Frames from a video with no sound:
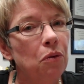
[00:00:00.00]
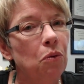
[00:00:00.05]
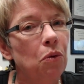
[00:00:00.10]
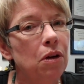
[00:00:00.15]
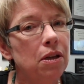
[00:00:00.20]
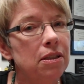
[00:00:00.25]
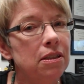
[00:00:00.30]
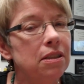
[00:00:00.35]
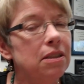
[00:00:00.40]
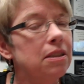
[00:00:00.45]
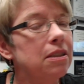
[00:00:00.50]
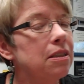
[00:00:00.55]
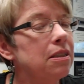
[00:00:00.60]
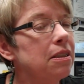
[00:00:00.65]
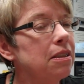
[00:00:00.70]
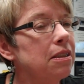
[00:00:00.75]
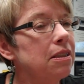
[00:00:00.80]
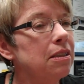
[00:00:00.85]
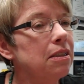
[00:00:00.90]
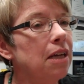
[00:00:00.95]
was,
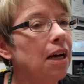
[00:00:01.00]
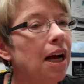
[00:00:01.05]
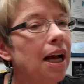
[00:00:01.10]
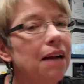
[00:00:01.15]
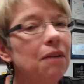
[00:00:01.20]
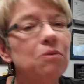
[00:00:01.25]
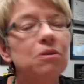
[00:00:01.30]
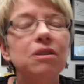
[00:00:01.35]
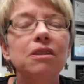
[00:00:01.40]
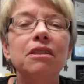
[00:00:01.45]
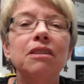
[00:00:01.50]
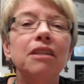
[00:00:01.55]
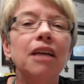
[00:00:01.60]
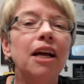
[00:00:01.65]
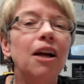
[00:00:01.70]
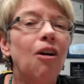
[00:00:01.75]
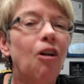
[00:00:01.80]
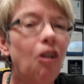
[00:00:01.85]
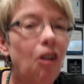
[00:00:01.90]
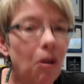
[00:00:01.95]
I would
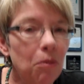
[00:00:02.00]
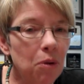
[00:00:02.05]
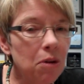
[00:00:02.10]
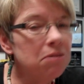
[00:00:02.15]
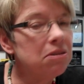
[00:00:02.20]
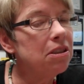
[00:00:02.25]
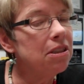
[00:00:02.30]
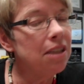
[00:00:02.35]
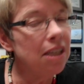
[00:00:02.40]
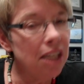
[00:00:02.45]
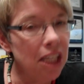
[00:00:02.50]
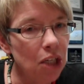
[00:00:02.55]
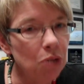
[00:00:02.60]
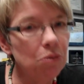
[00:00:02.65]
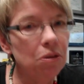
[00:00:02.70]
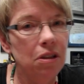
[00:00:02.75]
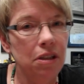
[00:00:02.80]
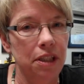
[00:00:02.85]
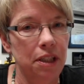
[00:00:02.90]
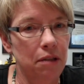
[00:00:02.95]
say, almost
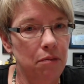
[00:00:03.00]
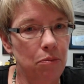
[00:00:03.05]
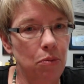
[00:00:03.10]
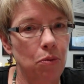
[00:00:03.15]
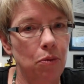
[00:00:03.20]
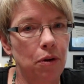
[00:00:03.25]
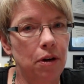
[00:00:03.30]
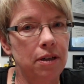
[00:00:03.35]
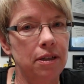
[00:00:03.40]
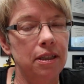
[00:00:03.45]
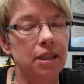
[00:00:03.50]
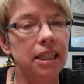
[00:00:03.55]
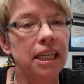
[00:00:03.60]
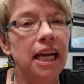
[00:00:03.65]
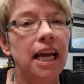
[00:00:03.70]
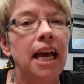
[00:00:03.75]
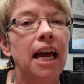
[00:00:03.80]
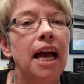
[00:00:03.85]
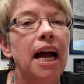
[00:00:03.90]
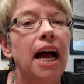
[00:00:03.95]
equally important.
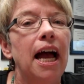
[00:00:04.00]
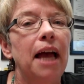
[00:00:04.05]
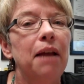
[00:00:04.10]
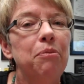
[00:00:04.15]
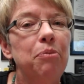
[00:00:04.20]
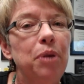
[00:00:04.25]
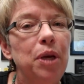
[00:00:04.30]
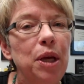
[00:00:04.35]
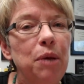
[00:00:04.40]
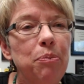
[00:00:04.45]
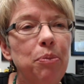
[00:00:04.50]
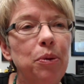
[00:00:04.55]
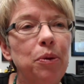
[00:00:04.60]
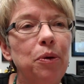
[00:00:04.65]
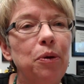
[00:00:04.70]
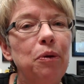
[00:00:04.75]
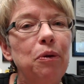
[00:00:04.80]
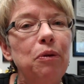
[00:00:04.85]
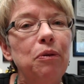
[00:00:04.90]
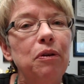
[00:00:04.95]
And
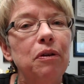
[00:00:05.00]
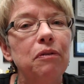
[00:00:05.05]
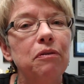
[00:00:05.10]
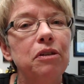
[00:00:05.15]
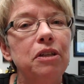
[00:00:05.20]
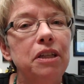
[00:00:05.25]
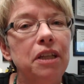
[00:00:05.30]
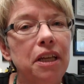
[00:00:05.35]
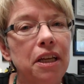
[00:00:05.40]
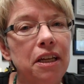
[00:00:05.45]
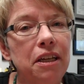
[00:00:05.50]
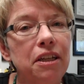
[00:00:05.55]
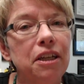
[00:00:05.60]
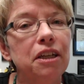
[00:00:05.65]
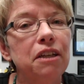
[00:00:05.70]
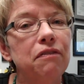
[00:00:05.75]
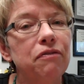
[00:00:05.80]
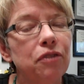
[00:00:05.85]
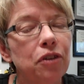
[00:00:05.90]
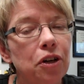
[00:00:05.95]
people did
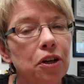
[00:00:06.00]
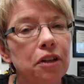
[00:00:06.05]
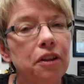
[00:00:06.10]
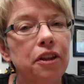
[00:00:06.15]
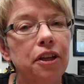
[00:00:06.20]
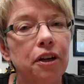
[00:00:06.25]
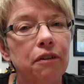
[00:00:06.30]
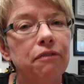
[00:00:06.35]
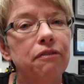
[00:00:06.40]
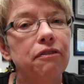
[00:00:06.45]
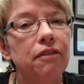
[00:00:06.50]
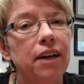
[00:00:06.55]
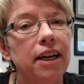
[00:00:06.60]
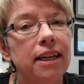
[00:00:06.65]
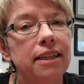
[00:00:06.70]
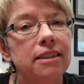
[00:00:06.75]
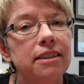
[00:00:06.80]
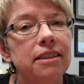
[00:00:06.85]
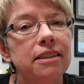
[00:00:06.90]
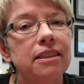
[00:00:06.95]
convert their
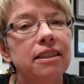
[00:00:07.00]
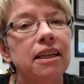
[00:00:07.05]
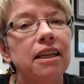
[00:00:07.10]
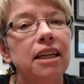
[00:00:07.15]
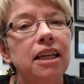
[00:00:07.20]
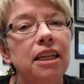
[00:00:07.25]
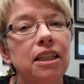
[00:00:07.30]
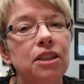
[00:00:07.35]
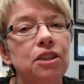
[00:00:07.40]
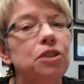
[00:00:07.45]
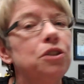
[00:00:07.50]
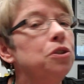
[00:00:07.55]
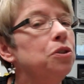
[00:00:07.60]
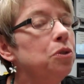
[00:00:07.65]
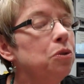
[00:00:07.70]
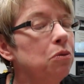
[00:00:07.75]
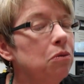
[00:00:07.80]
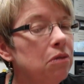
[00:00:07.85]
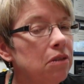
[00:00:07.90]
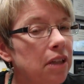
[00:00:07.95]
friends
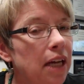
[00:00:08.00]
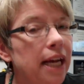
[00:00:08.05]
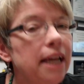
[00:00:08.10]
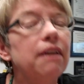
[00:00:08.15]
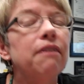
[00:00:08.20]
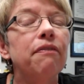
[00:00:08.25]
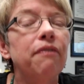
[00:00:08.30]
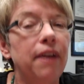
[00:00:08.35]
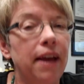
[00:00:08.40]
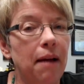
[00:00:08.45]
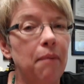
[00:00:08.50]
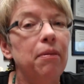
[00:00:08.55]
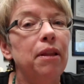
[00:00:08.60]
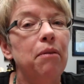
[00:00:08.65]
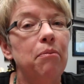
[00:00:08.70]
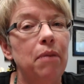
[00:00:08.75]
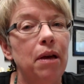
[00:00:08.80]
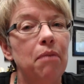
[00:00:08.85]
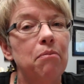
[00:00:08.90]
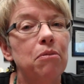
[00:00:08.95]
into like
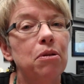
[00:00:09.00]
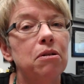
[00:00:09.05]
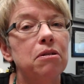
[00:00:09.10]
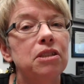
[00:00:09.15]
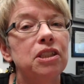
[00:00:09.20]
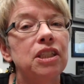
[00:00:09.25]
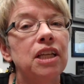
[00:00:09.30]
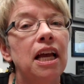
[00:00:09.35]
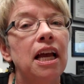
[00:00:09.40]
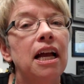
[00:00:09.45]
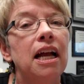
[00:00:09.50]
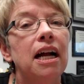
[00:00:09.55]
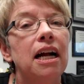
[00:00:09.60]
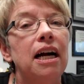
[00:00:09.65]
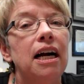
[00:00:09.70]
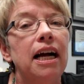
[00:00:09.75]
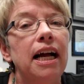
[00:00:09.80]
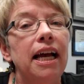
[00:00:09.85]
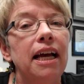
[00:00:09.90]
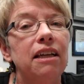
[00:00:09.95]
family members.
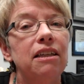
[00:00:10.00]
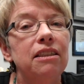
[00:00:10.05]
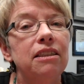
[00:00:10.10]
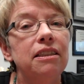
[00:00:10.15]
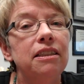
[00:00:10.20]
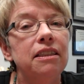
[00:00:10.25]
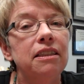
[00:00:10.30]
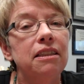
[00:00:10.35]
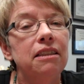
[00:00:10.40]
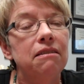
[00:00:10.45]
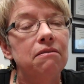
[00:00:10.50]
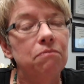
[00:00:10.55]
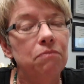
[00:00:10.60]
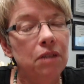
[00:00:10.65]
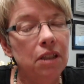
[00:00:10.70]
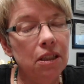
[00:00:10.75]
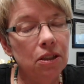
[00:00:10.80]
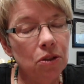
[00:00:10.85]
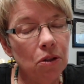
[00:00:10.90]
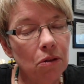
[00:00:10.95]
And
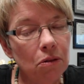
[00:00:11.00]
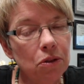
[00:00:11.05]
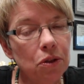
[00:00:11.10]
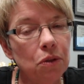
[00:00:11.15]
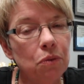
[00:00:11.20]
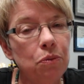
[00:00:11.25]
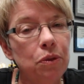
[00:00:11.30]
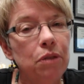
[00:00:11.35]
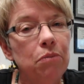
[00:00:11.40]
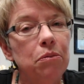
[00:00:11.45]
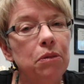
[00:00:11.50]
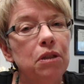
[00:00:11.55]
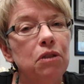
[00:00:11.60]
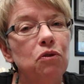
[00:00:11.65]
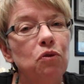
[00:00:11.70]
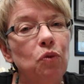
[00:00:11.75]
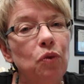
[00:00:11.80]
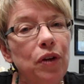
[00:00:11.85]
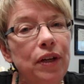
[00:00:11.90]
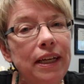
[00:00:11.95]
these older
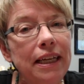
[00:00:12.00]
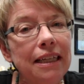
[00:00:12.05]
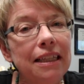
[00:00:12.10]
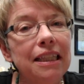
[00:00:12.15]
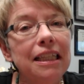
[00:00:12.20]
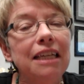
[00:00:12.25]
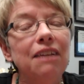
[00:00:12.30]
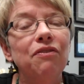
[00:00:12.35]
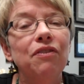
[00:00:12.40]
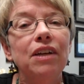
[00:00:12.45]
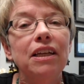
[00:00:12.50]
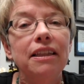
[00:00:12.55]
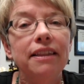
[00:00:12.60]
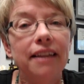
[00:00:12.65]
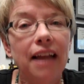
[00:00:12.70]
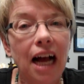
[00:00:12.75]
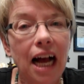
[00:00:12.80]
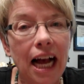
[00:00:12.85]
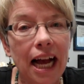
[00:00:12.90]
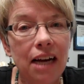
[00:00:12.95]
women really
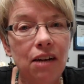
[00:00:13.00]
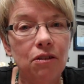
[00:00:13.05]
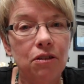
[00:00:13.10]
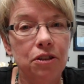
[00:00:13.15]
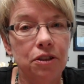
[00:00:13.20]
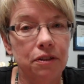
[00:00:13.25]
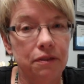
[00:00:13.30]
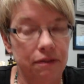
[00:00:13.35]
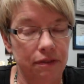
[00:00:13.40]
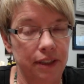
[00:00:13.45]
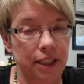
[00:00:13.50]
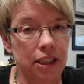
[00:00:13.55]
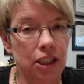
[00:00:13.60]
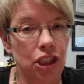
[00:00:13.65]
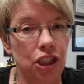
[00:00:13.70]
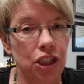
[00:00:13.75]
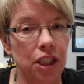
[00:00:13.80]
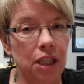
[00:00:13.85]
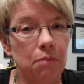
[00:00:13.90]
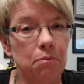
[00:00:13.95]
relied on their
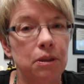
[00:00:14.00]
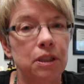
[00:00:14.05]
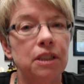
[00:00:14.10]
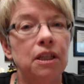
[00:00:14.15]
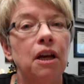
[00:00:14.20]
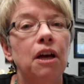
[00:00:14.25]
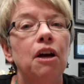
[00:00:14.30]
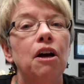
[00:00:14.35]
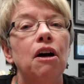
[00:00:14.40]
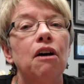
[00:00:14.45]
friendships